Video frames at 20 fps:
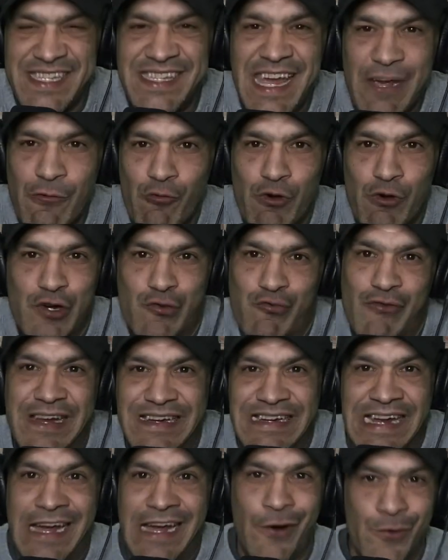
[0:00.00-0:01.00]
network right
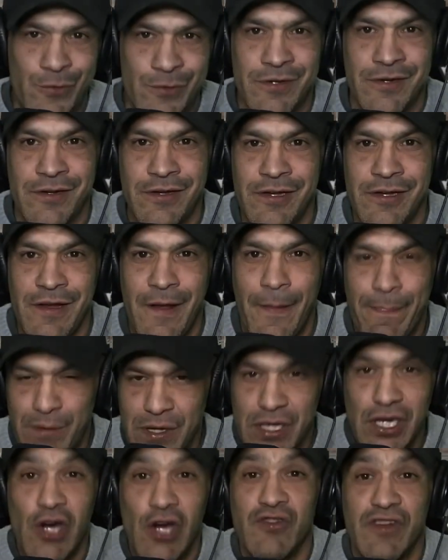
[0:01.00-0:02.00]
now.
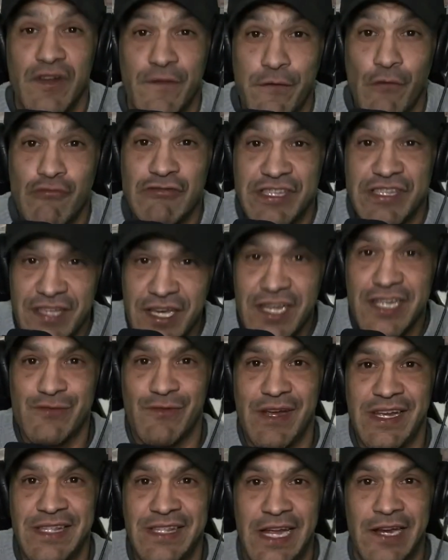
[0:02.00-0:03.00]
But no, your phone sucks
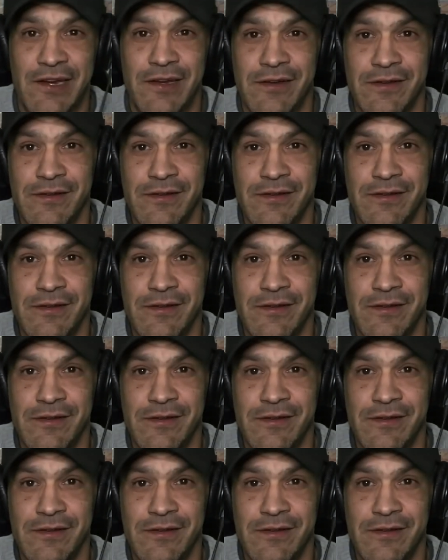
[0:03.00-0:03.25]
right there.